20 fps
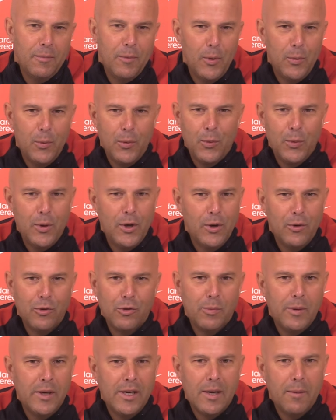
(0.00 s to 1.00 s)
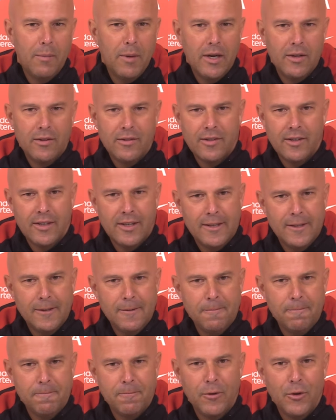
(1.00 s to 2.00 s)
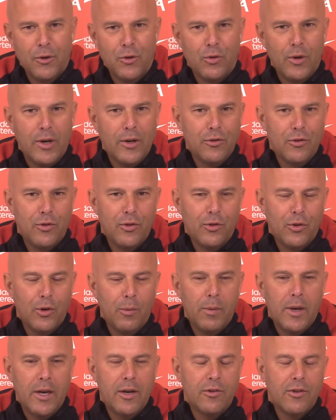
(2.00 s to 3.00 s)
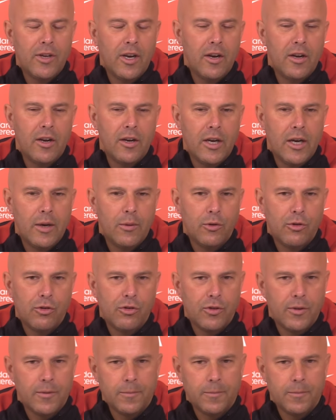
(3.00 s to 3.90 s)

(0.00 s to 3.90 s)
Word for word: moment, we don't speak about uh, transfers or players that are not ours.